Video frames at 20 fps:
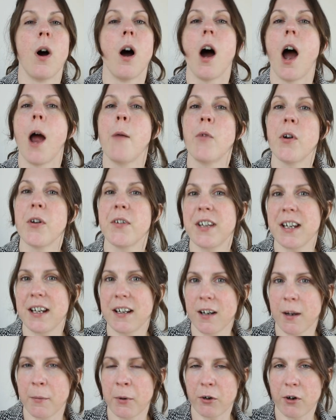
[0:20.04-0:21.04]

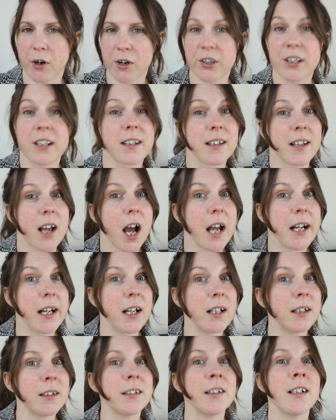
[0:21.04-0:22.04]
Rosina, I'm a crochet
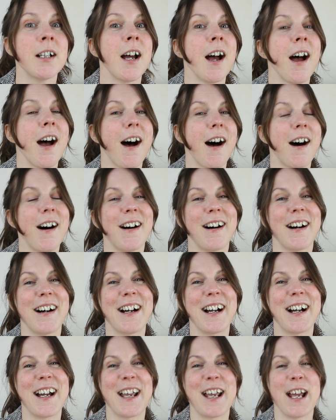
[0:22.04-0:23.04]
designer.
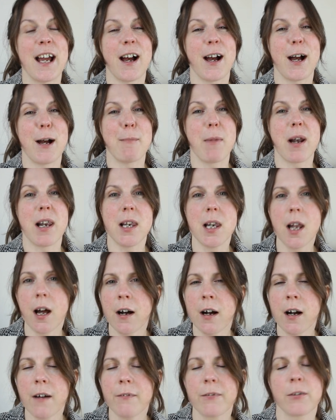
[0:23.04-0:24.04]
I
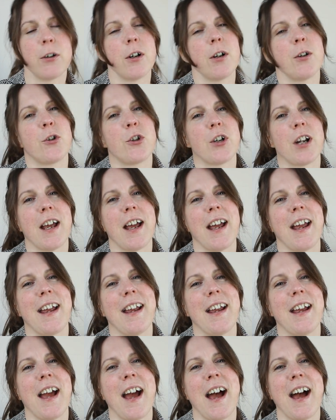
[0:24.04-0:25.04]
love
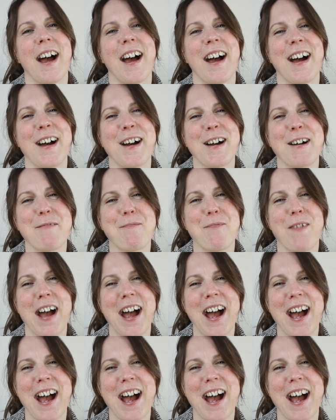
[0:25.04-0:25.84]
crochet what